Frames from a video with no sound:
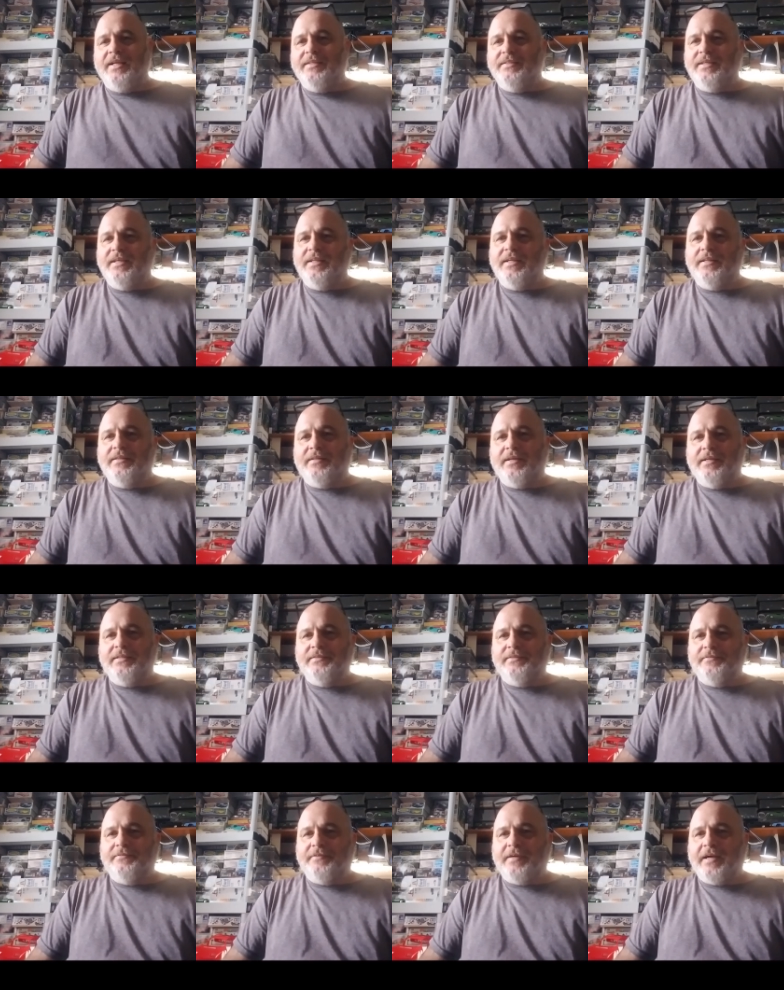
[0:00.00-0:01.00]
said that
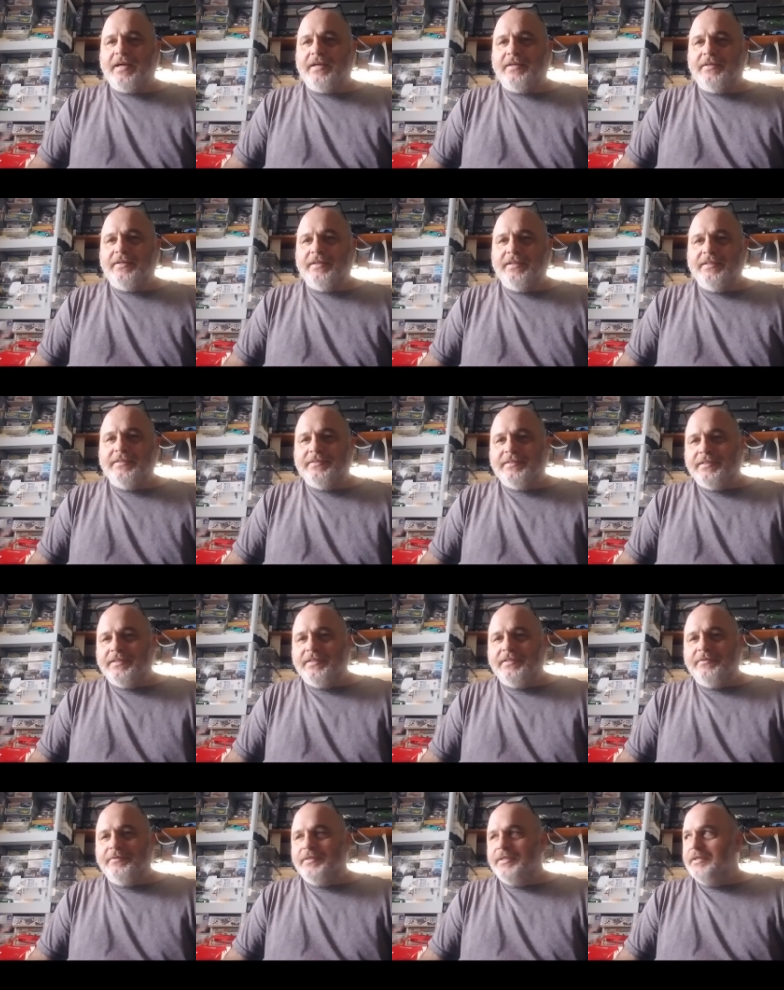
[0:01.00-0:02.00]
thing's a fighter. He said
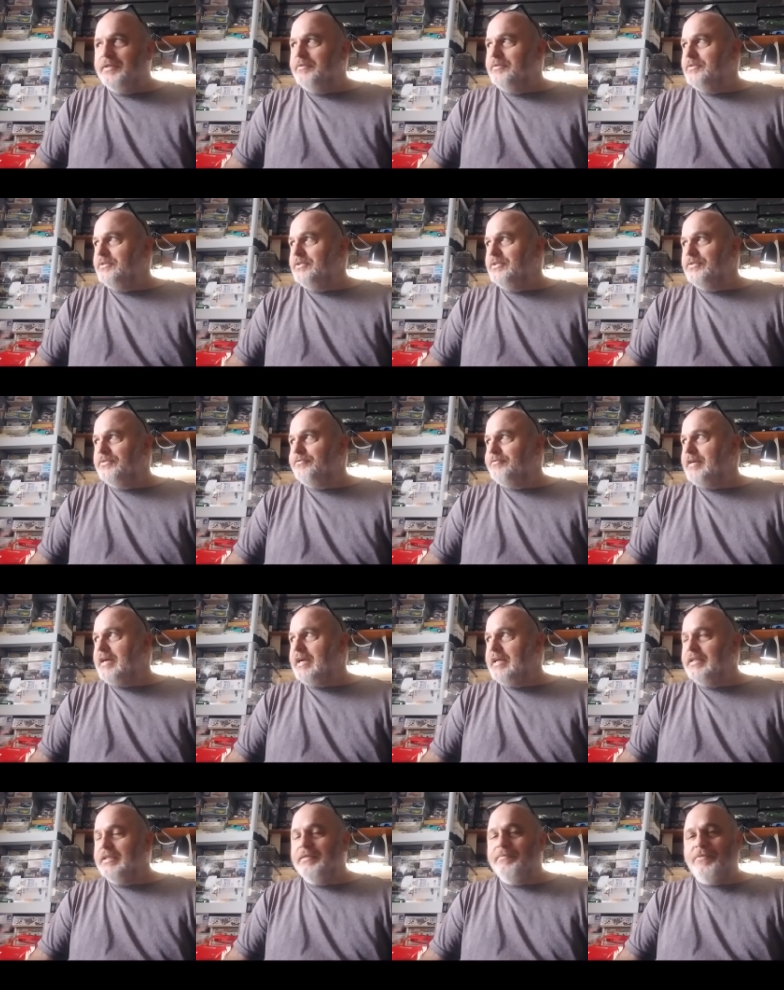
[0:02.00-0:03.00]
it, it was just
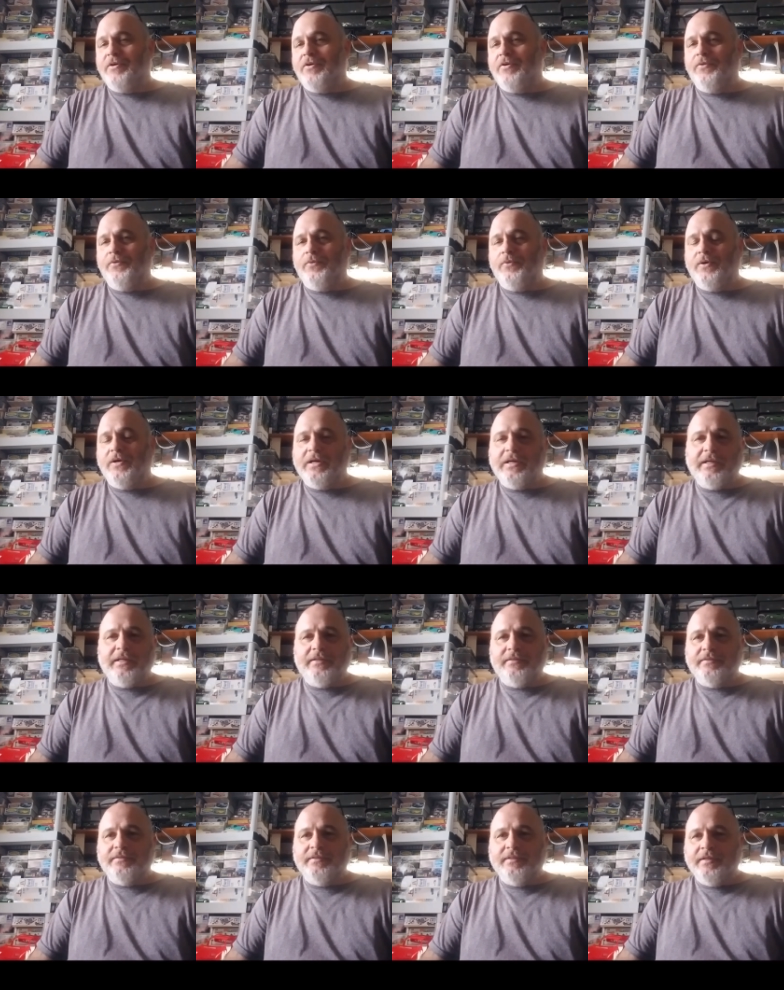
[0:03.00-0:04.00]
fighting him all the way,
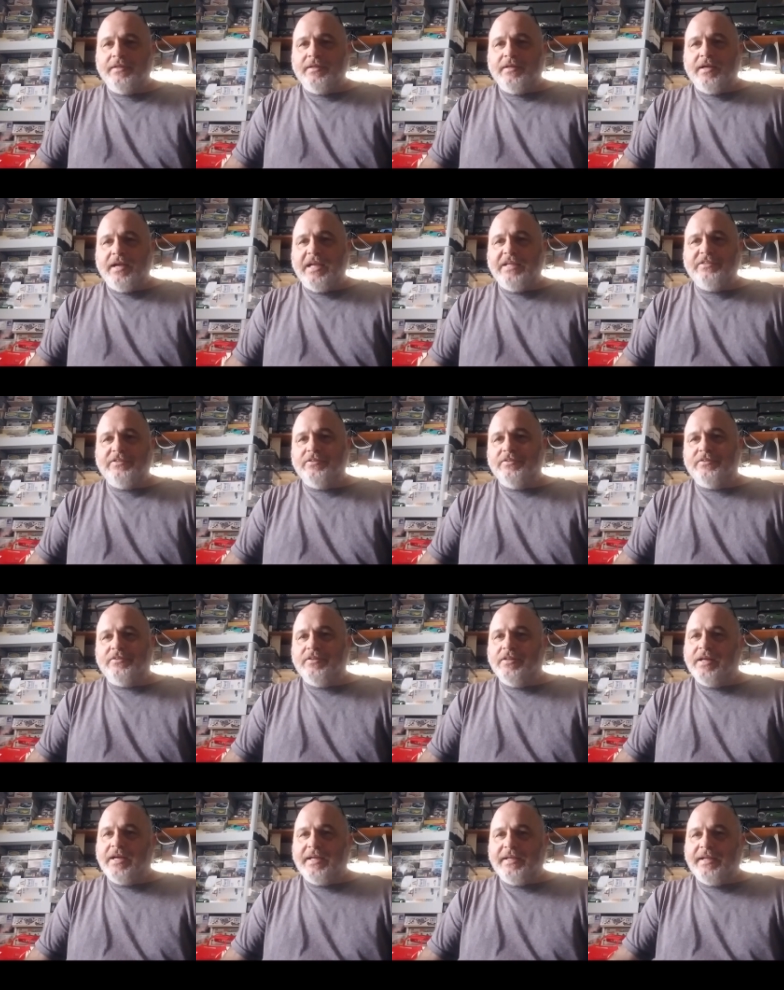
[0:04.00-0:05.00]
and he's just
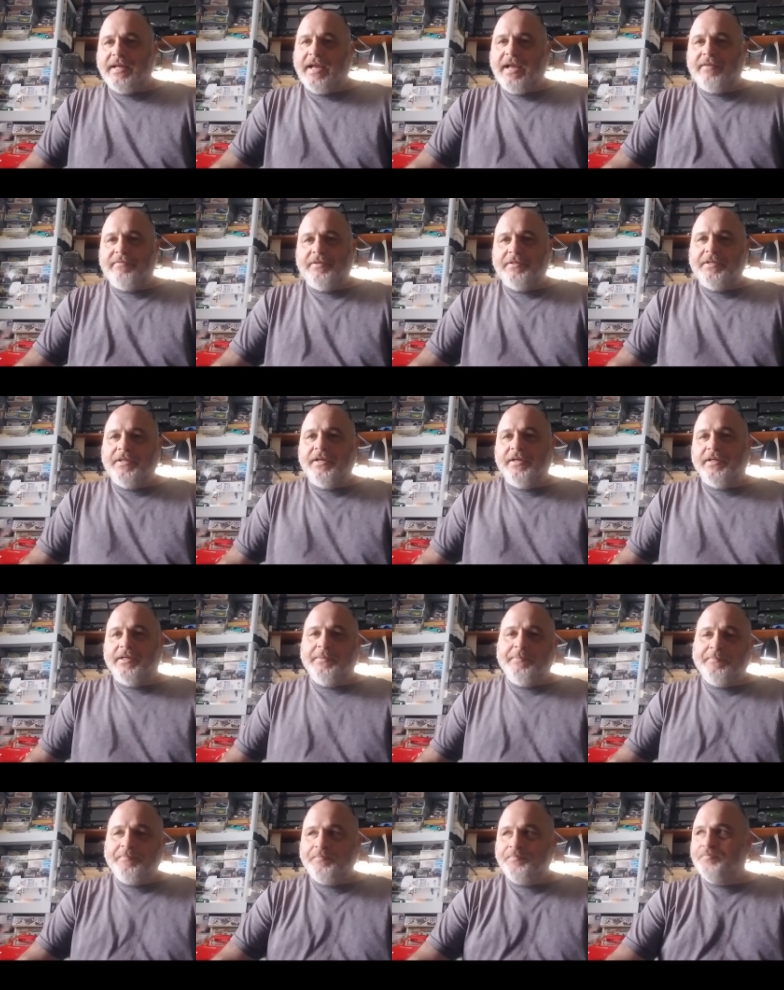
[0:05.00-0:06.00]
glad to have it
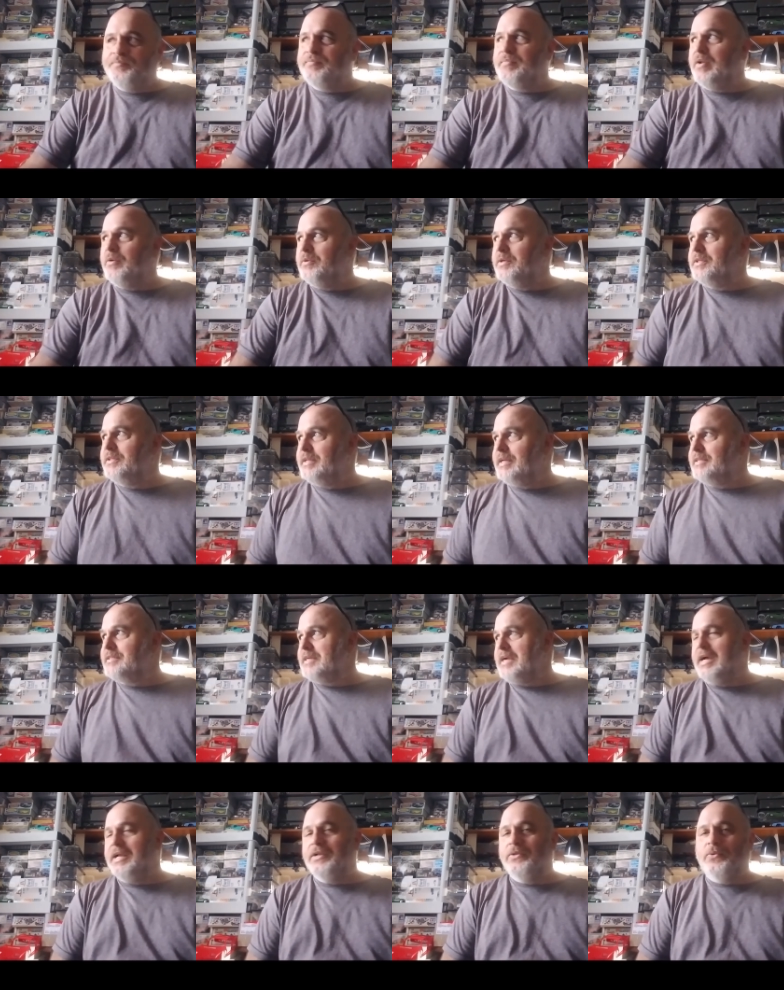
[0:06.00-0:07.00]
done. Well, and that's
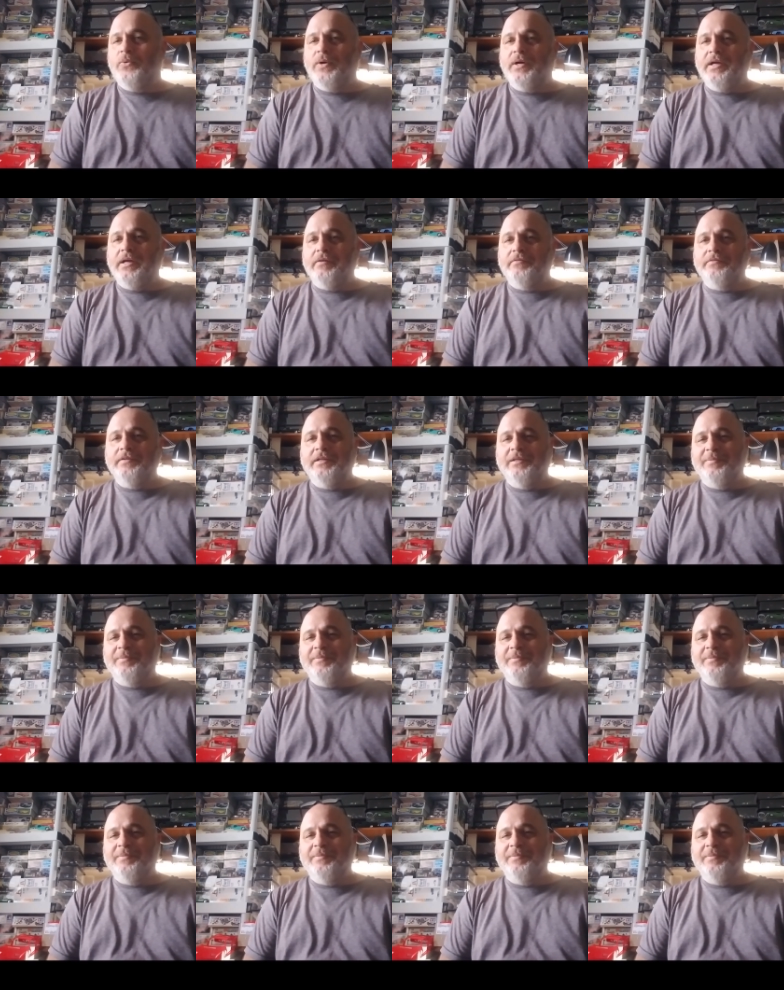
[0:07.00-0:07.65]
kind of the way I feel